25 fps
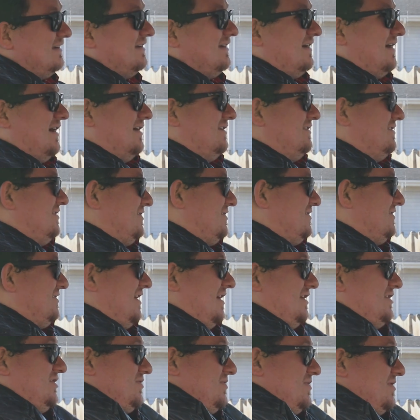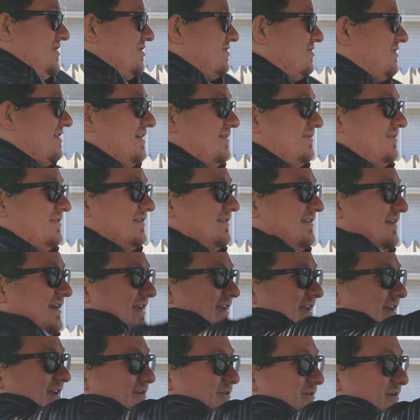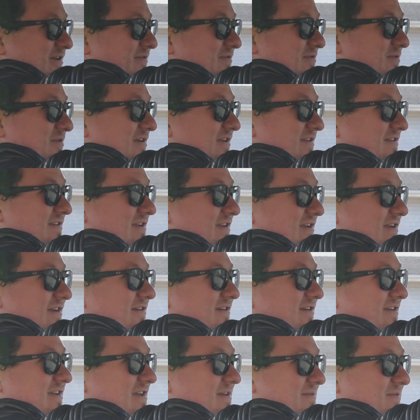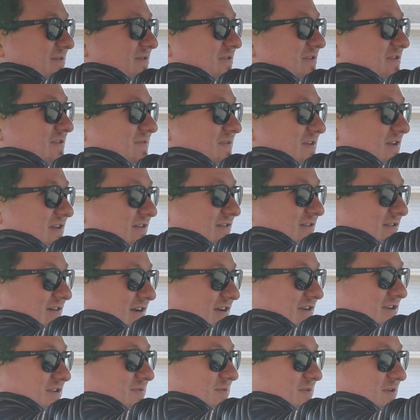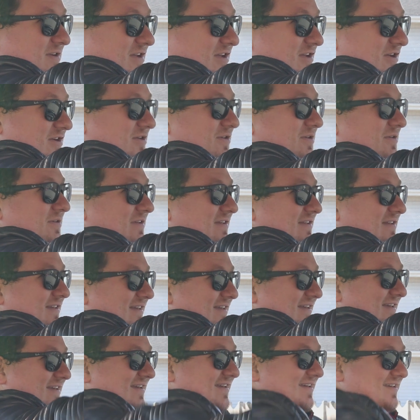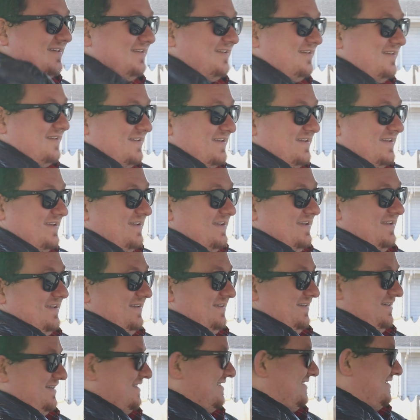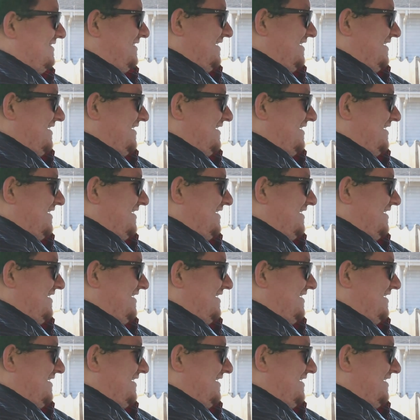I just want to drive it. I don't even want to sit here and keep doing this video. I just want to go. Because